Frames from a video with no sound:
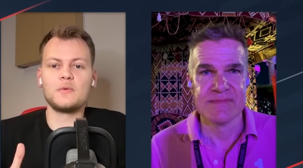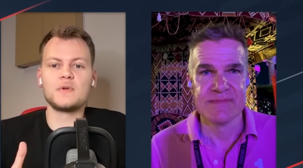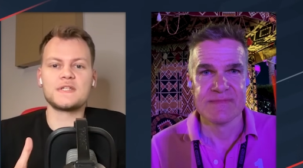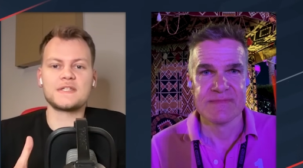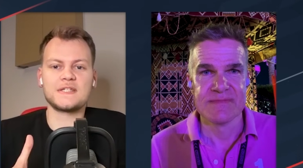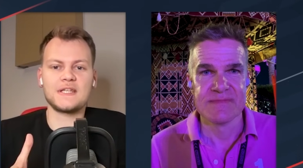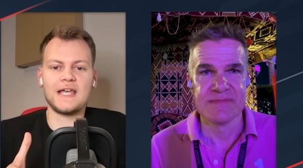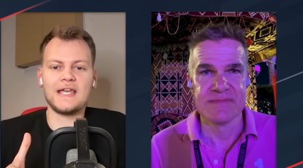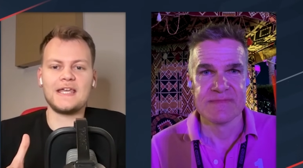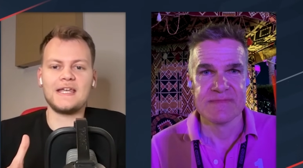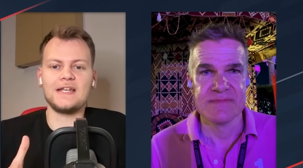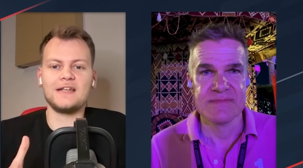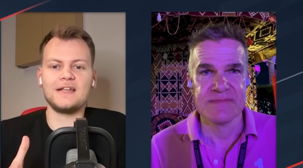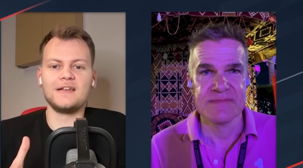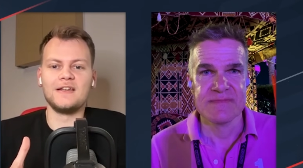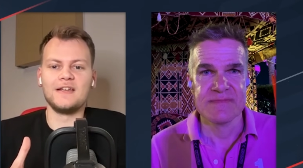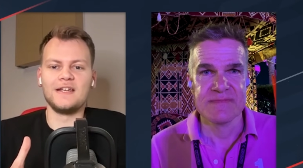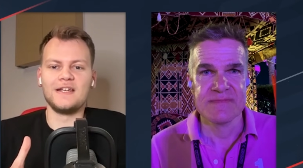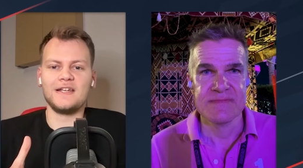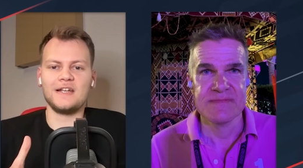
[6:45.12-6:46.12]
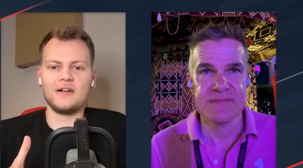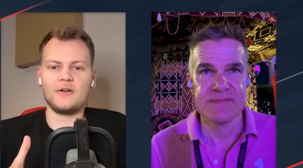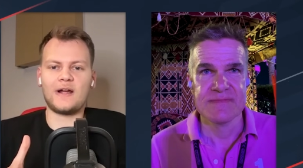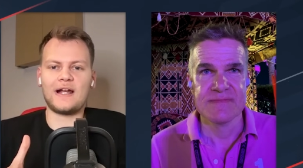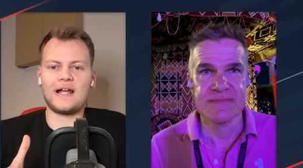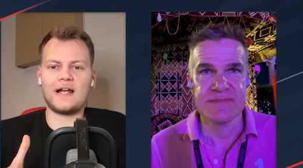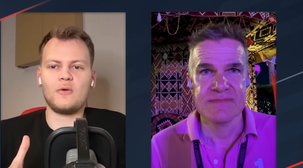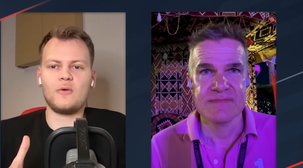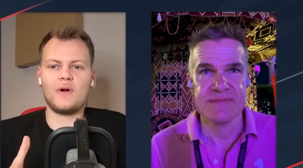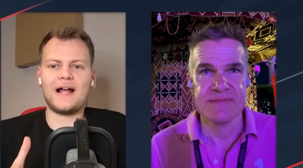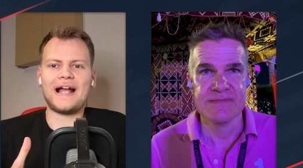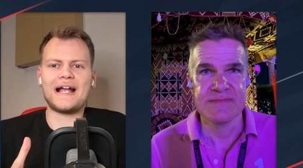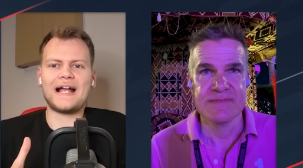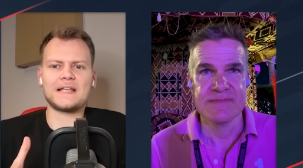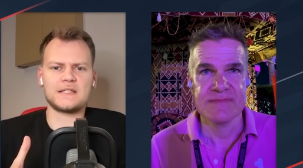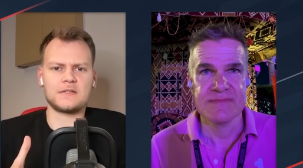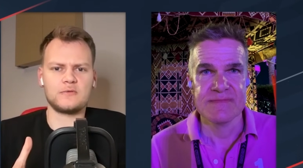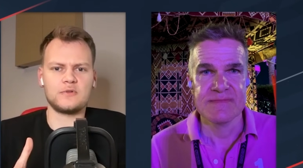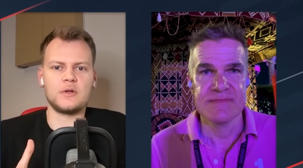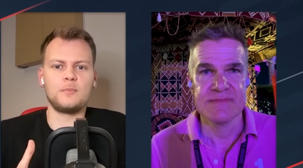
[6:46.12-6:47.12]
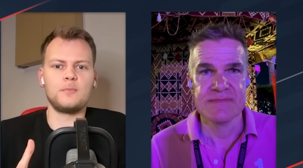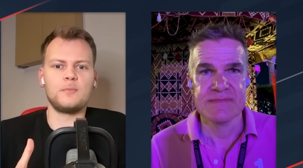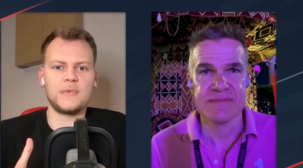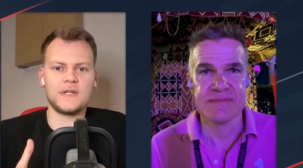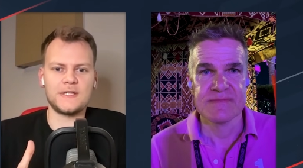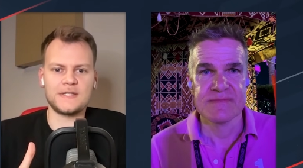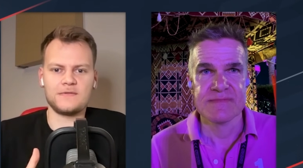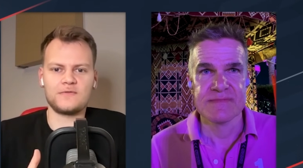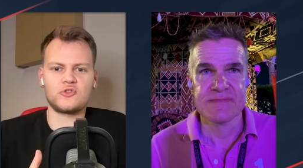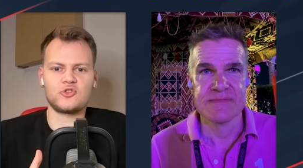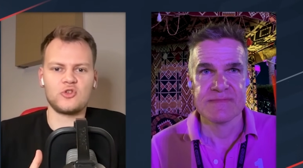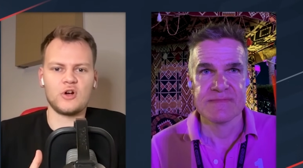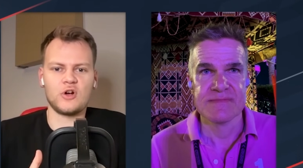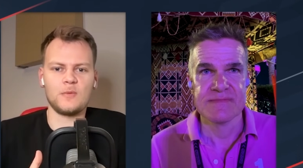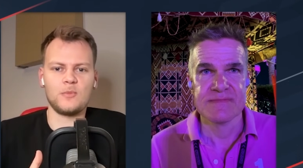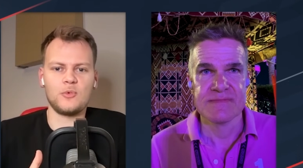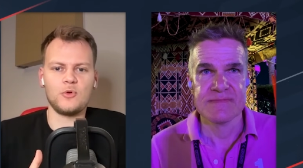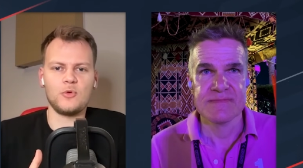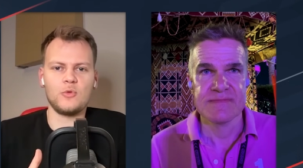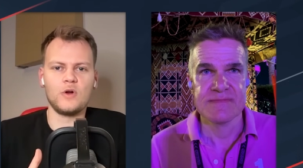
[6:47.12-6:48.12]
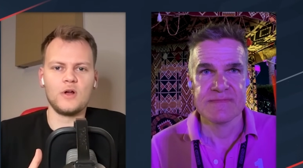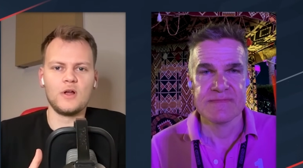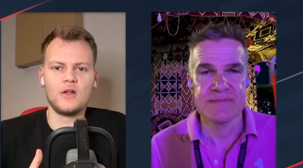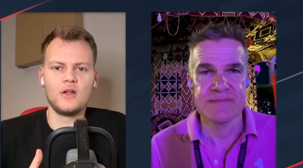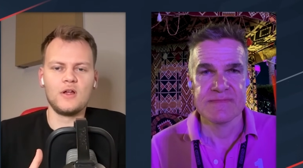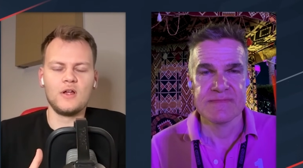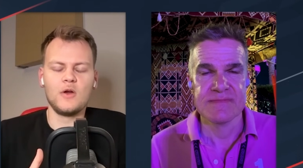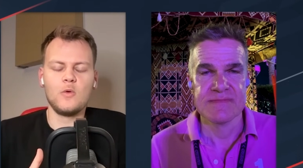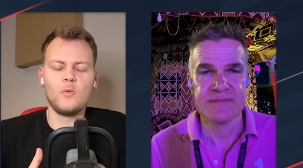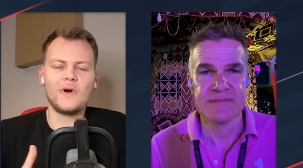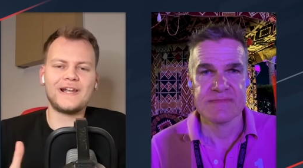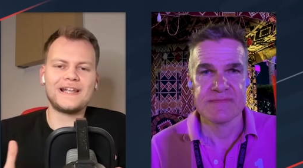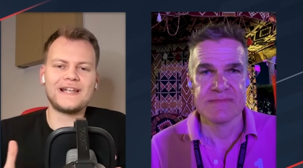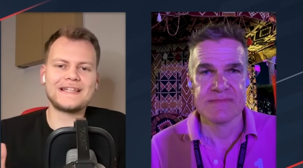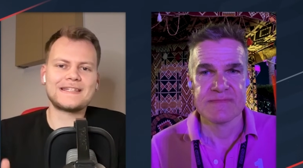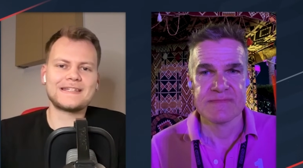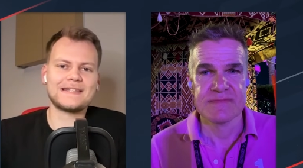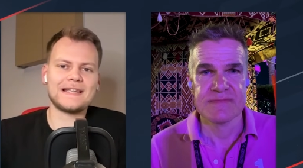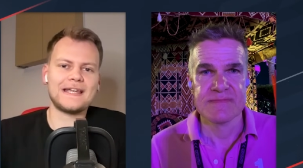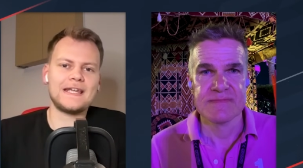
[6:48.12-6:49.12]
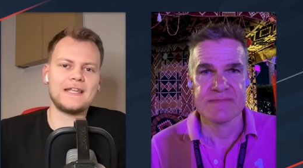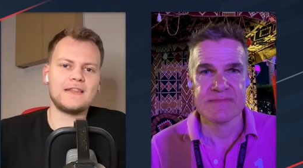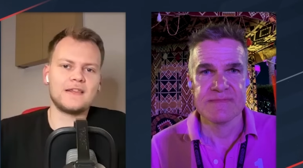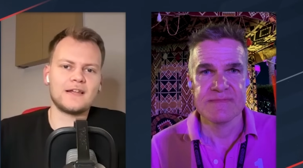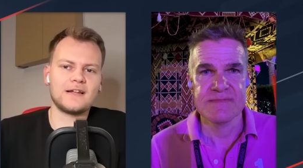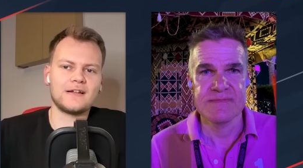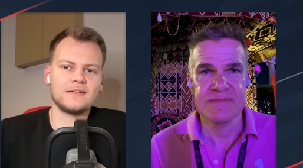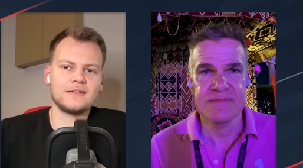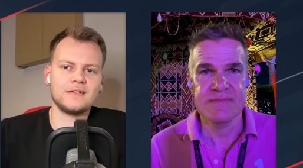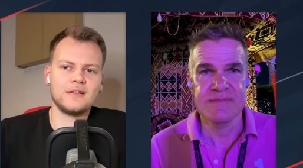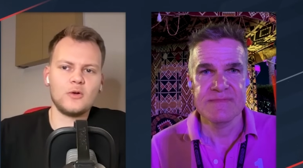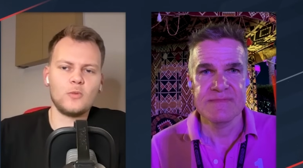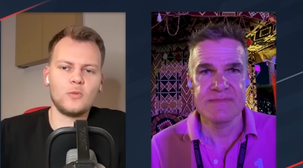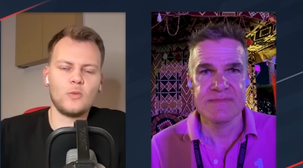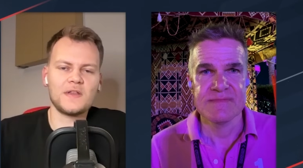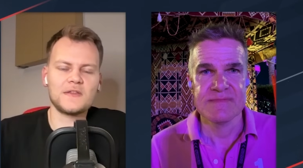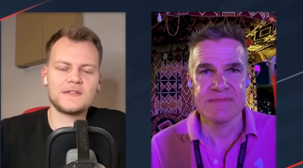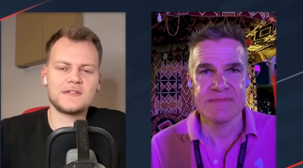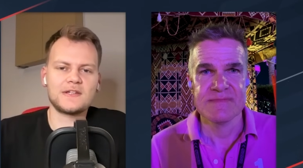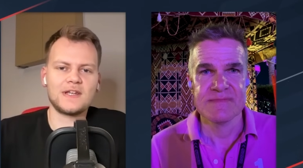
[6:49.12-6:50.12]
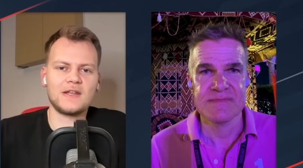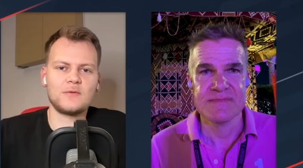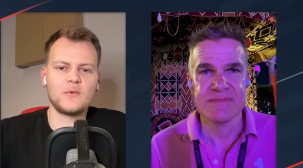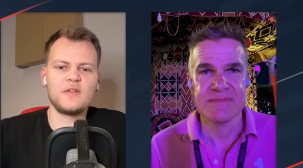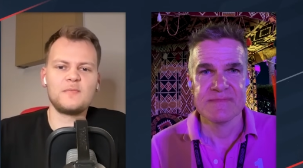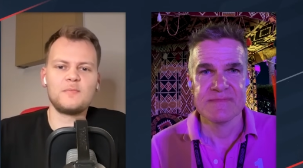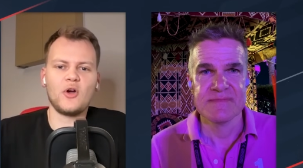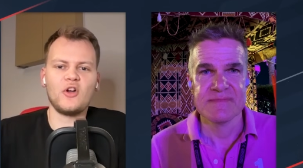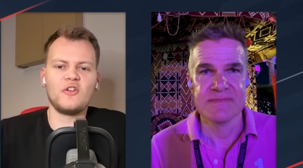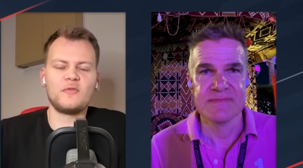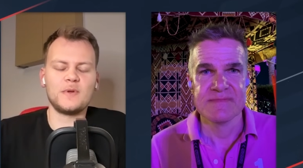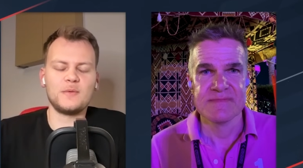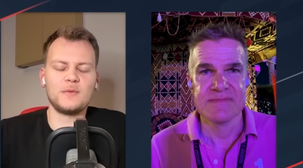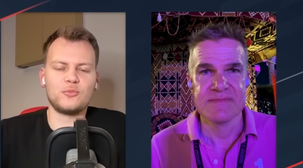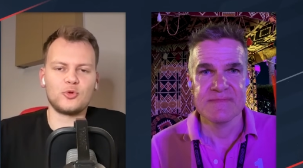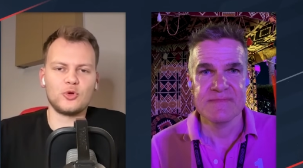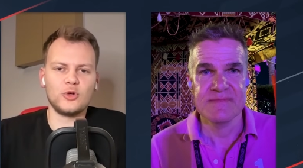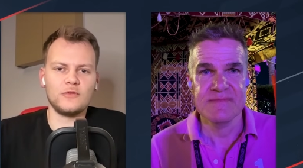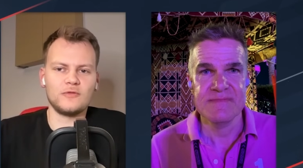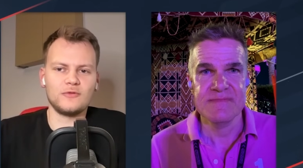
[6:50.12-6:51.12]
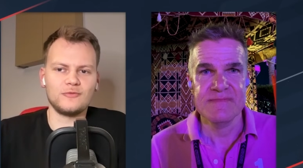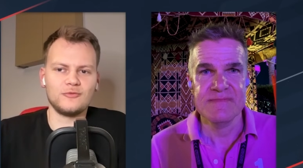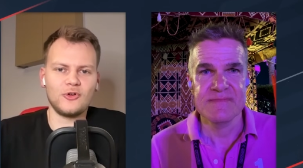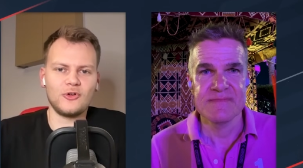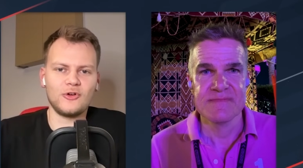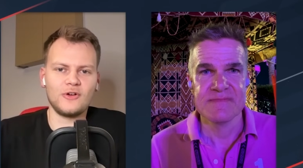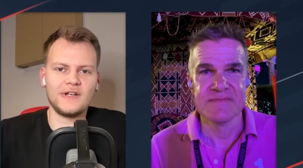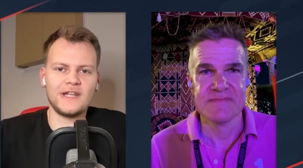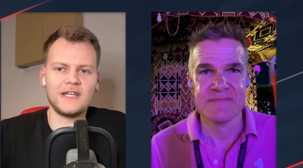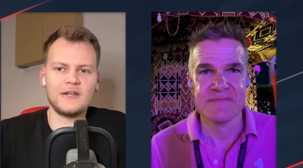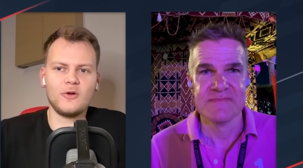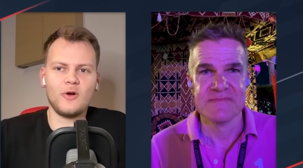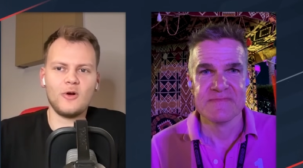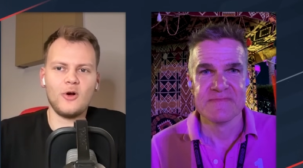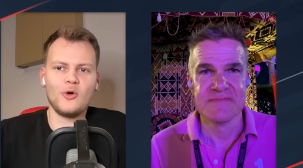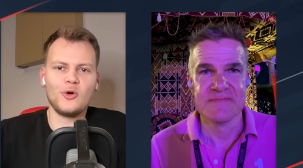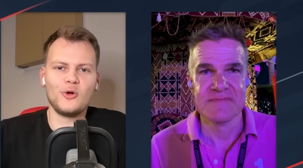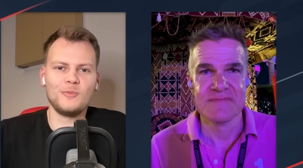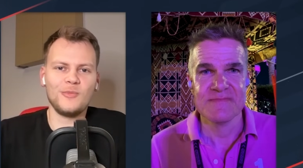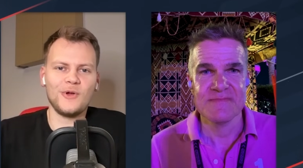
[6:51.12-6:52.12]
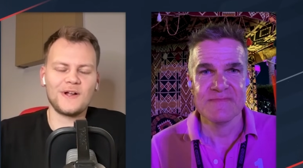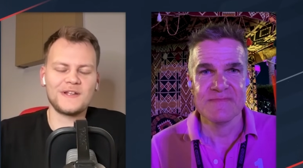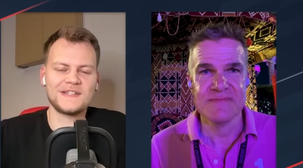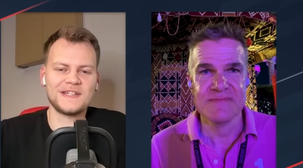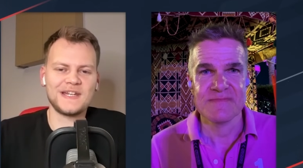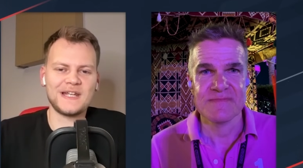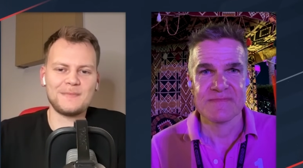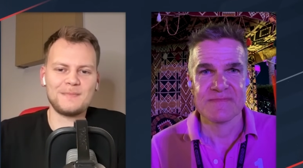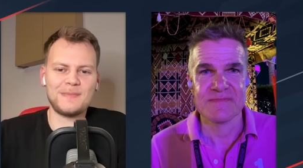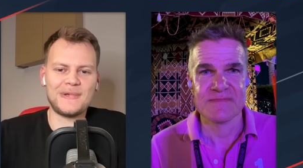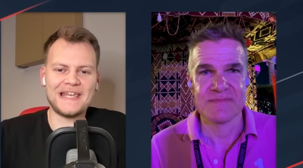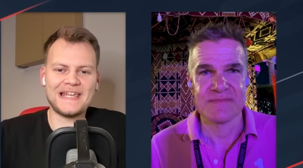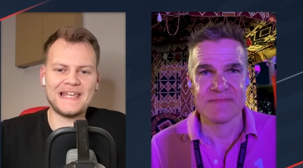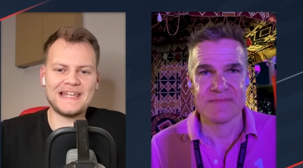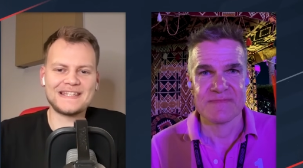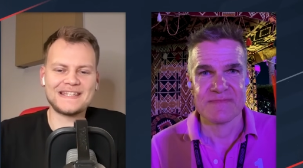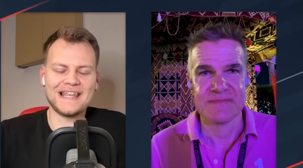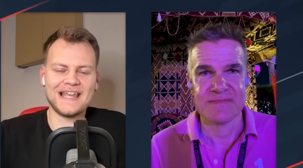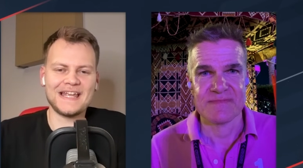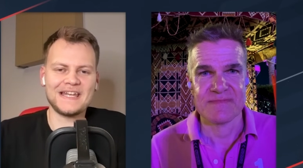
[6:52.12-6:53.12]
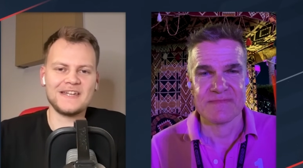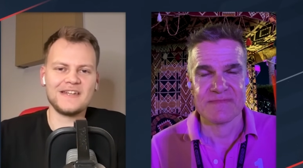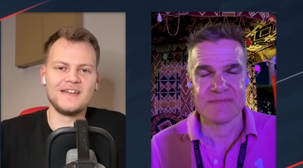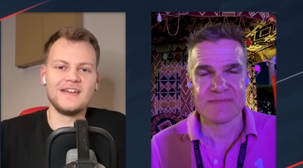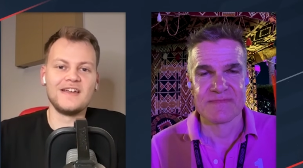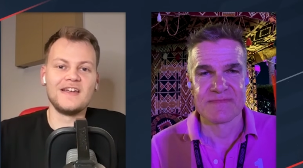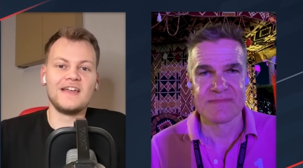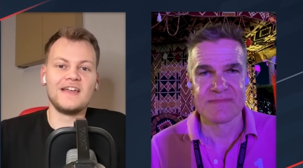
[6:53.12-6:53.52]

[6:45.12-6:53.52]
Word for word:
Speaker 1: were saying, you know, how Haas are in a bit of trouble. Well, in saying that, uh, once again, we've both been proven wrong. Nico Hulkenberg today, P ten.